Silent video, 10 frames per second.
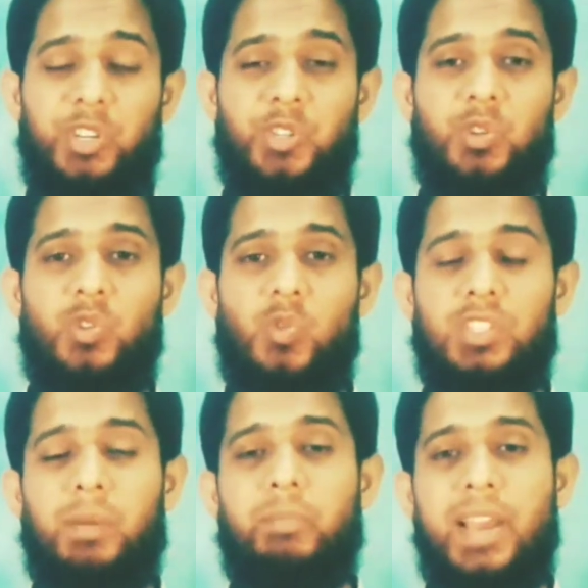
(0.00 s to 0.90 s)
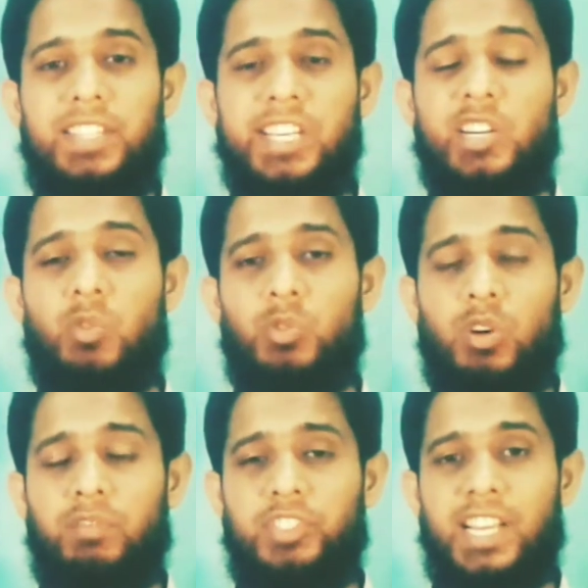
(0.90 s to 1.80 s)
we should know some basic
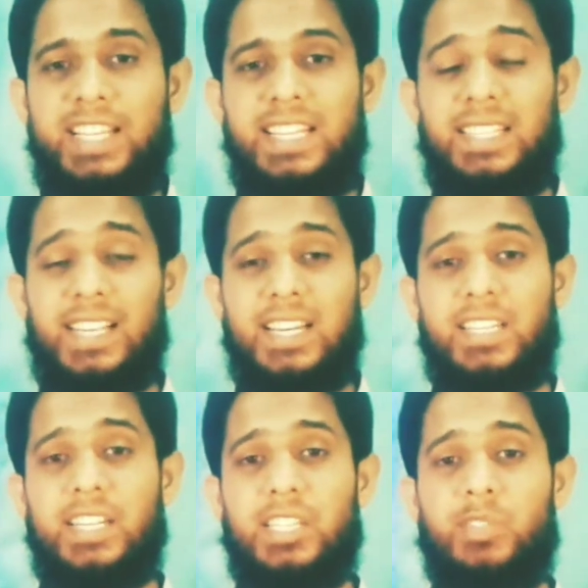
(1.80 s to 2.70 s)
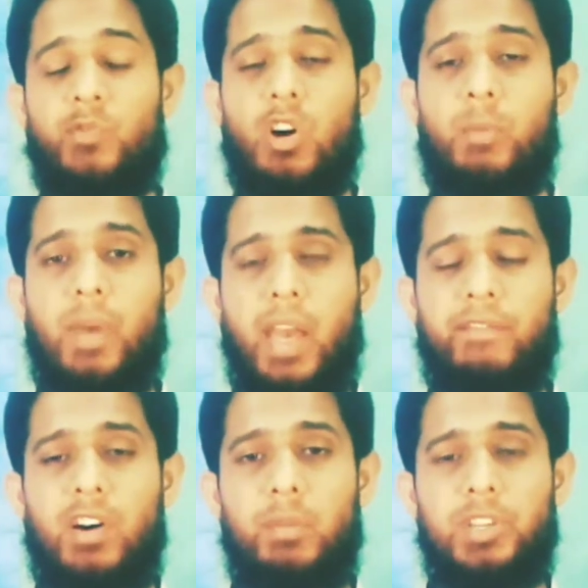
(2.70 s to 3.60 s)
rules of changing sentence from
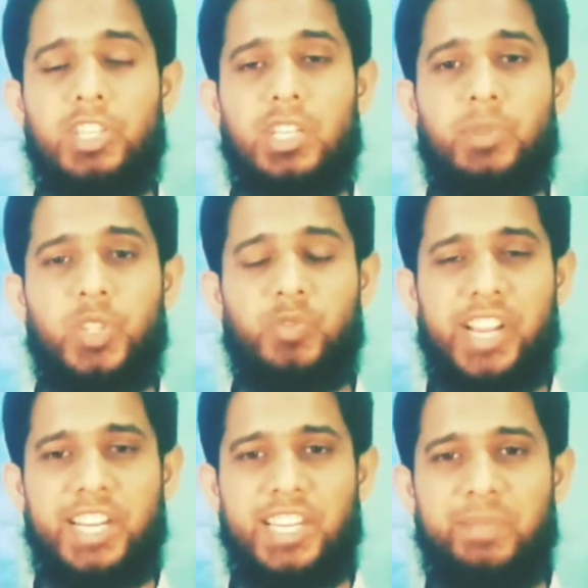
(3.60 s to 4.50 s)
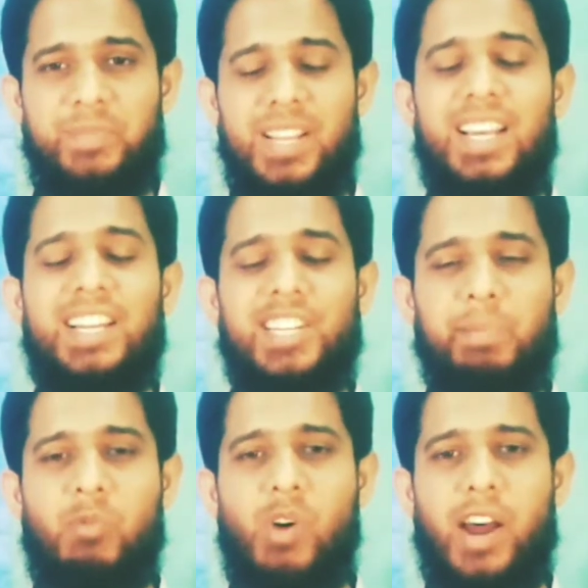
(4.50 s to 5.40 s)
affirmative to negative.
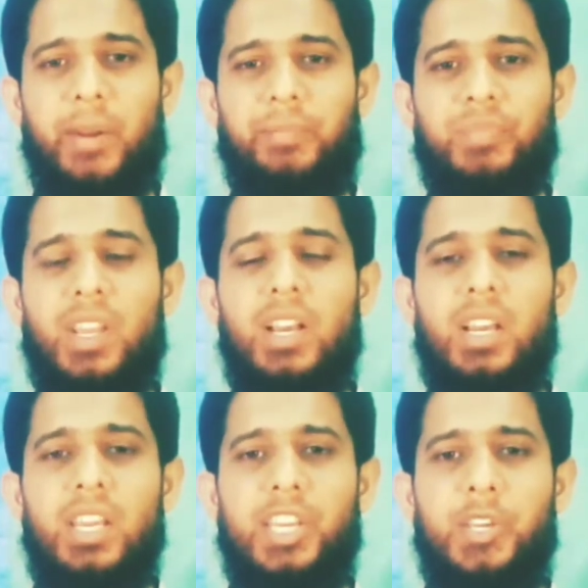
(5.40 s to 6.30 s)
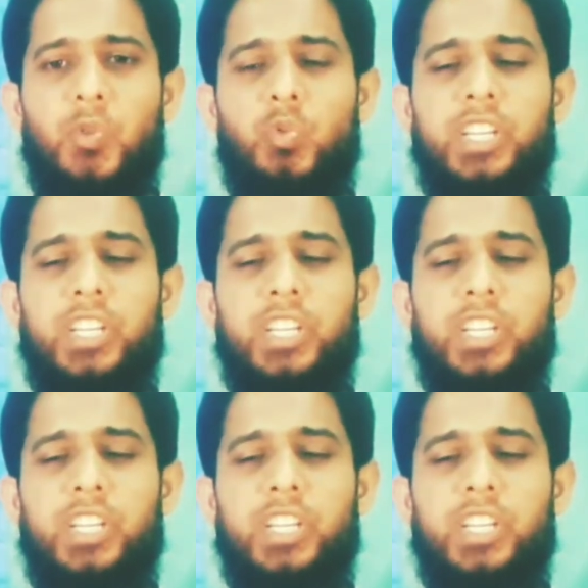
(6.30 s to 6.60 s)
Number 1, you